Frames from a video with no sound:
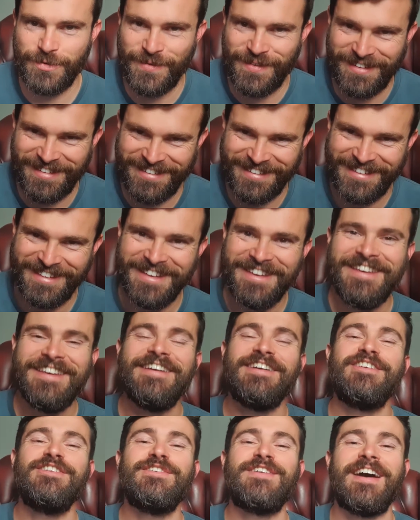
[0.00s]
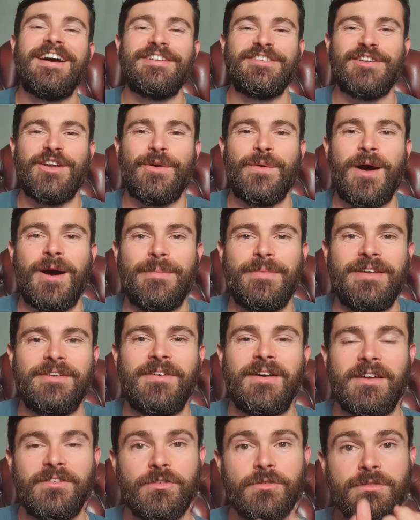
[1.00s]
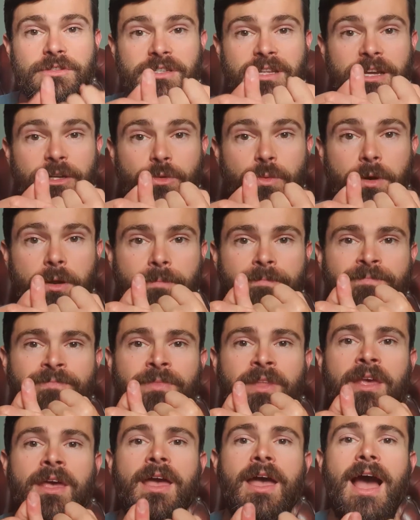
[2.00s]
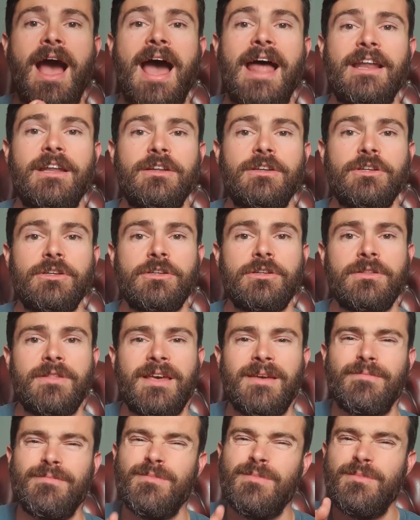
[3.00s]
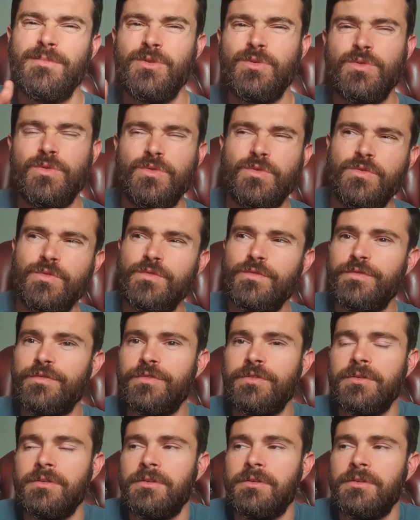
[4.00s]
1. You guys know what I mean, right? If you're on stage 1, and they move